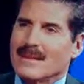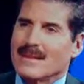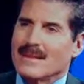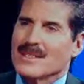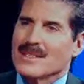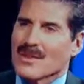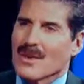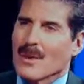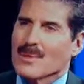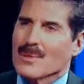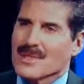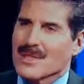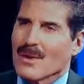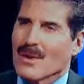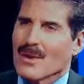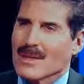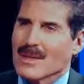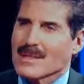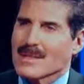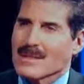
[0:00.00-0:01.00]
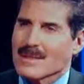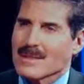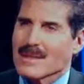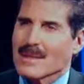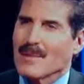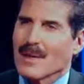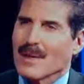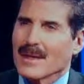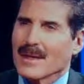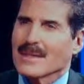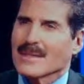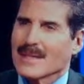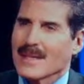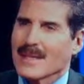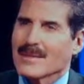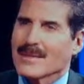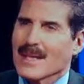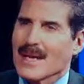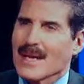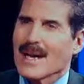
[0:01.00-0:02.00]
These always cause some
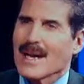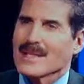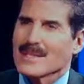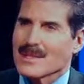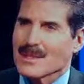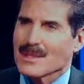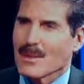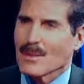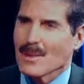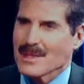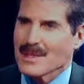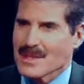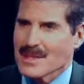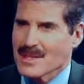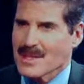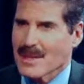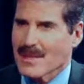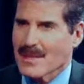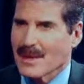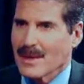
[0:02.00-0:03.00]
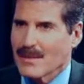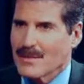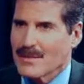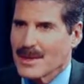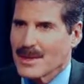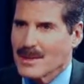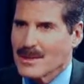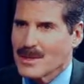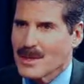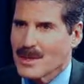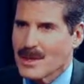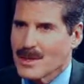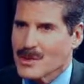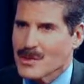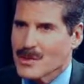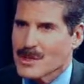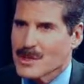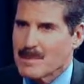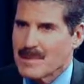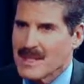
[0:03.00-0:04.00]
unintended consequences. I think of the
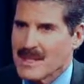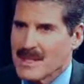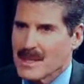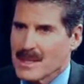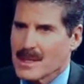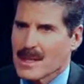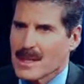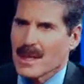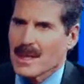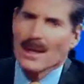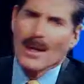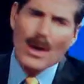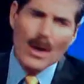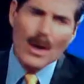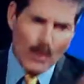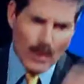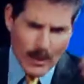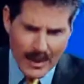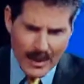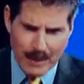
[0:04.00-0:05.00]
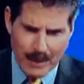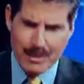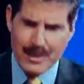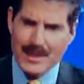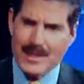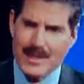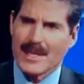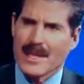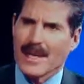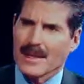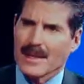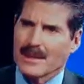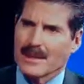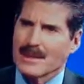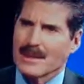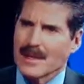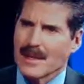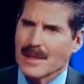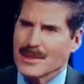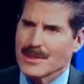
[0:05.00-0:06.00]
Endangered Species Act. We want to protect
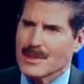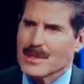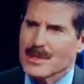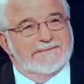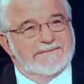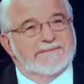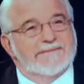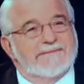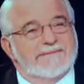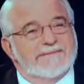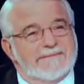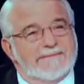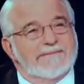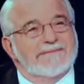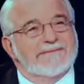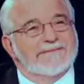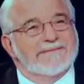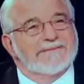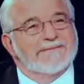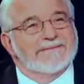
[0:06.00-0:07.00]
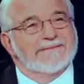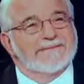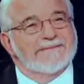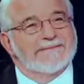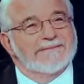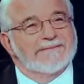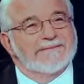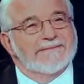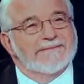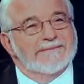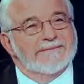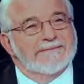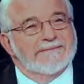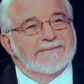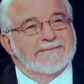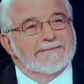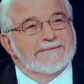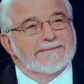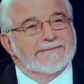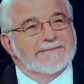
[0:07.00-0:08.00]
Endangered Species Act. It created a
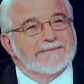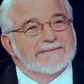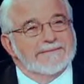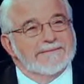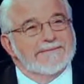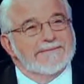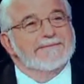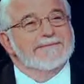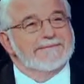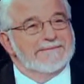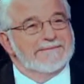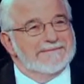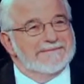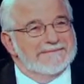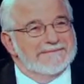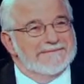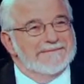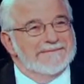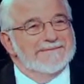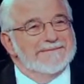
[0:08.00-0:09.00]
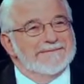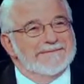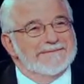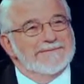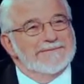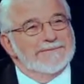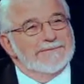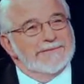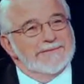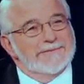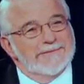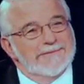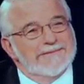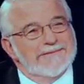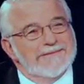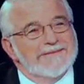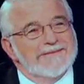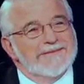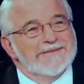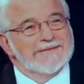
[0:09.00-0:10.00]
new phenomenon called shoot,
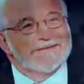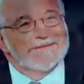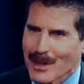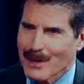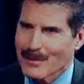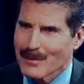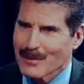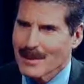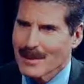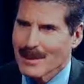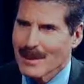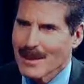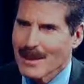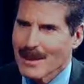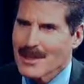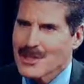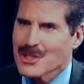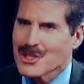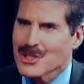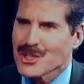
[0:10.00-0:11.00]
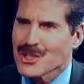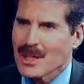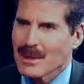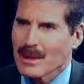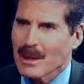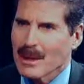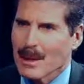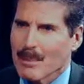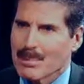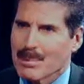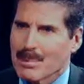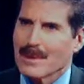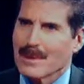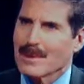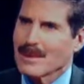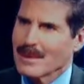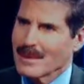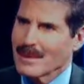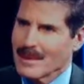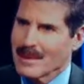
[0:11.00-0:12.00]
shovel, shut up.
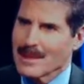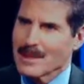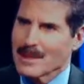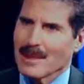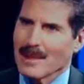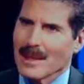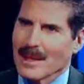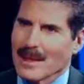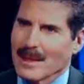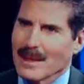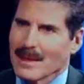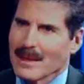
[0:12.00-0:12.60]
Explain.